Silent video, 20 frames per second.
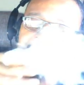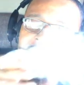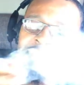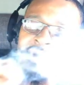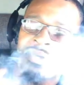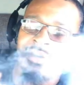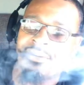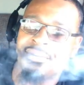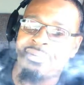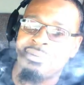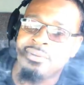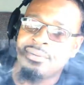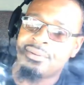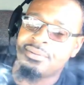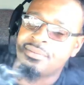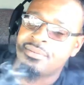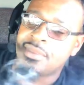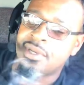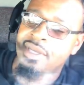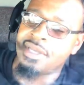Yep.
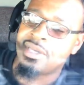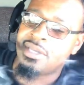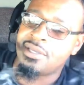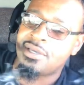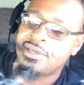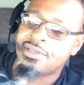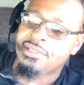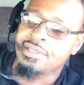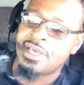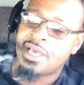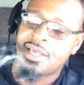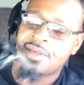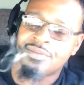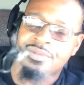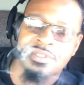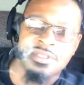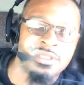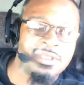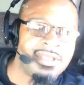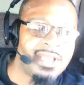But look,
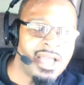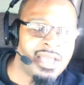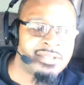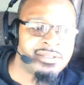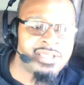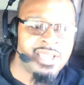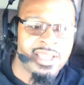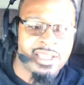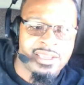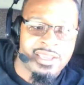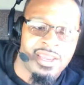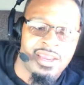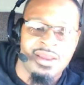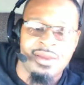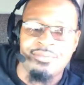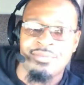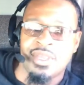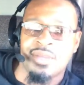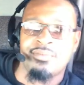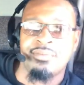y'all take
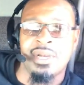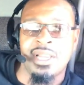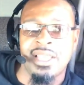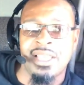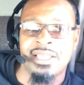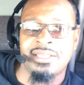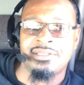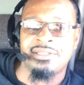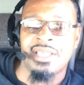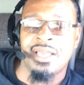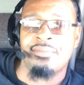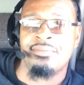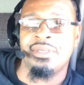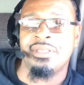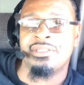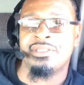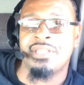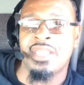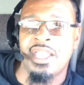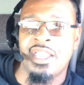care, be blessed, y'all
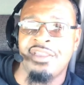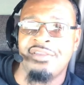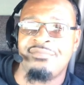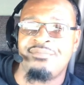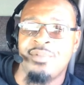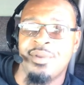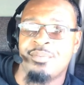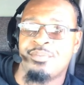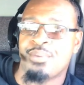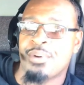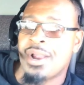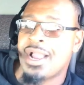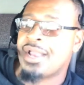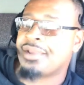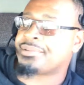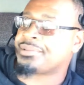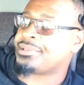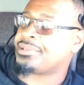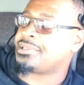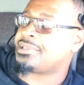be safe, be
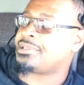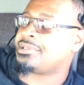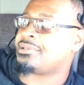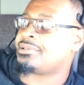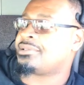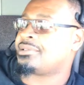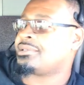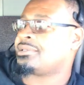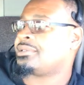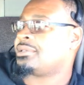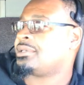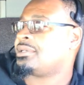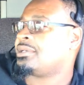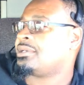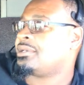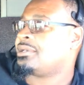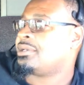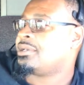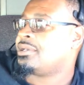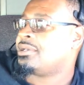prosperous.
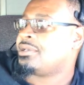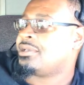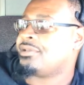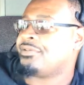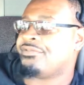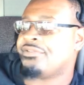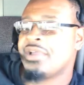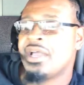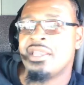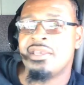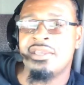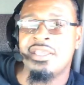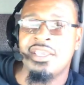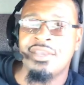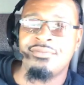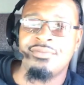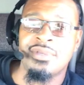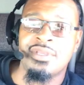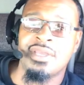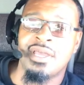If y'all
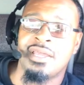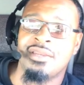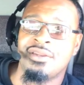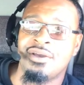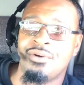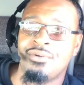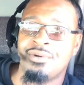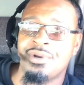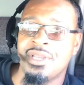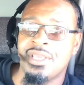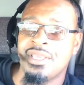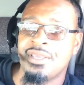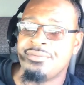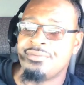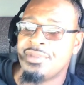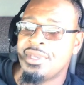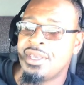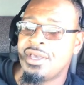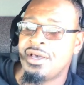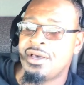need me, y'all know where to
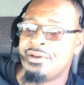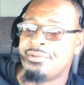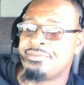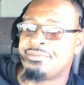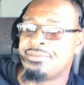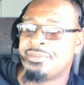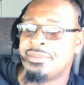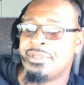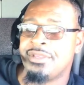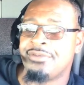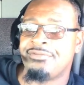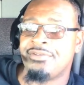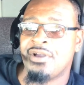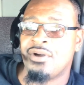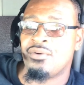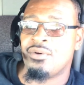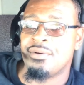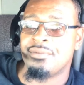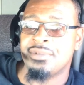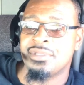hit me up. If
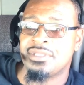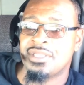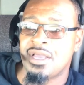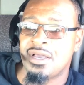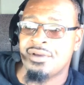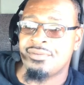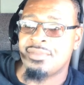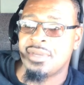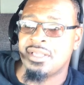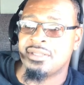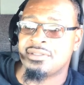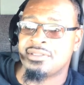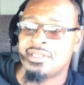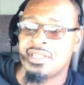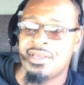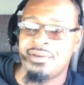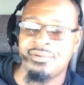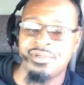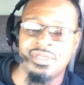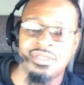y'all want me to talk about
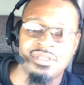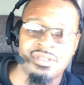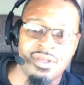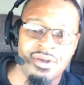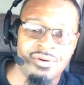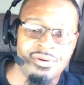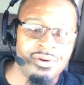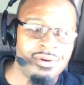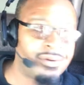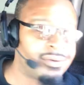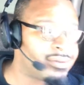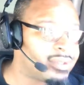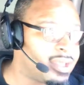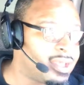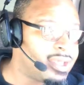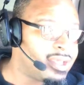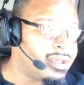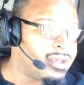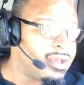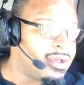something or
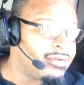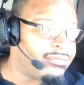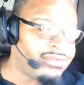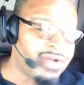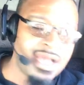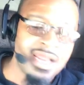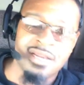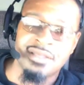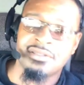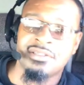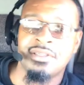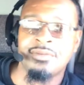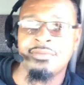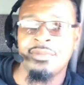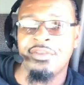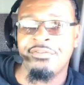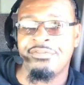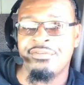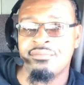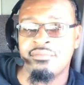find out
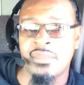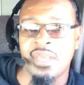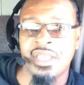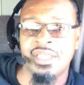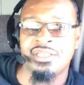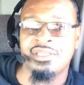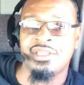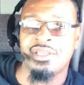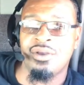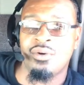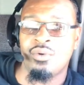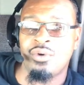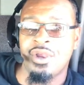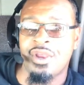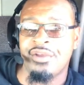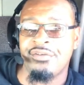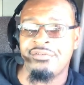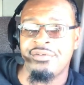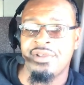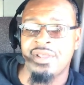some information on
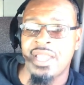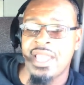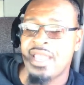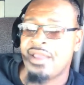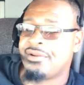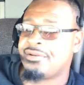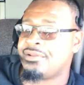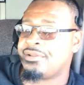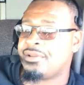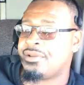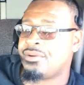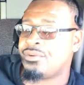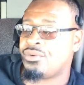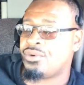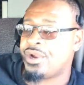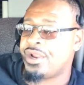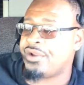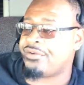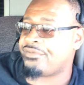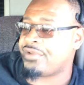
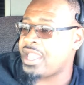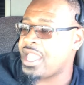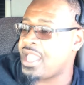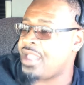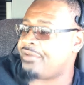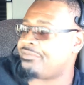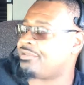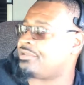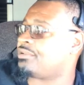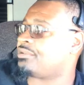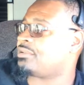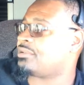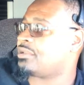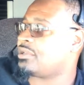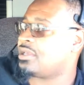wherever have you,